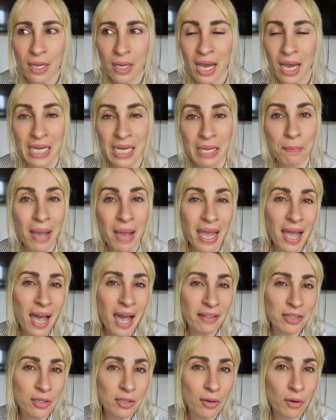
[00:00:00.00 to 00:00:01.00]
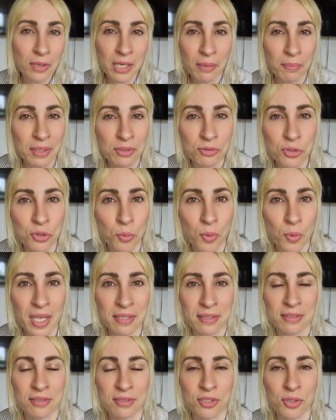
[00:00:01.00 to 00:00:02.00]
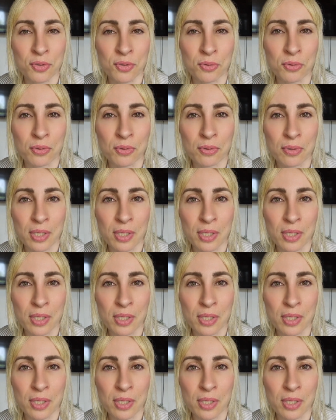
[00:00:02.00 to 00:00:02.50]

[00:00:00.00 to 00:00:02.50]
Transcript: And it might have only been 2 weeks since you